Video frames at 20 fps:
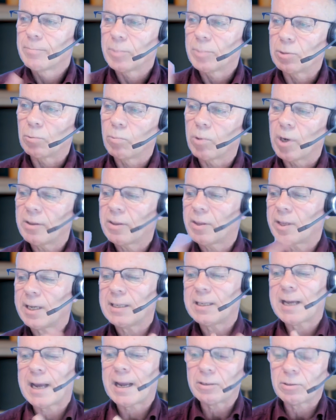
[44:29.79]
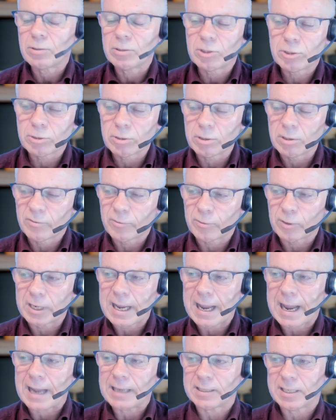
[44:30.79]
the one thing that you shouldn't
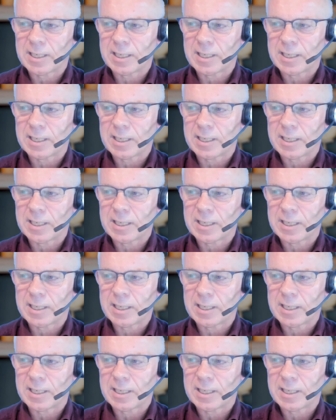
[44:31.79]
forget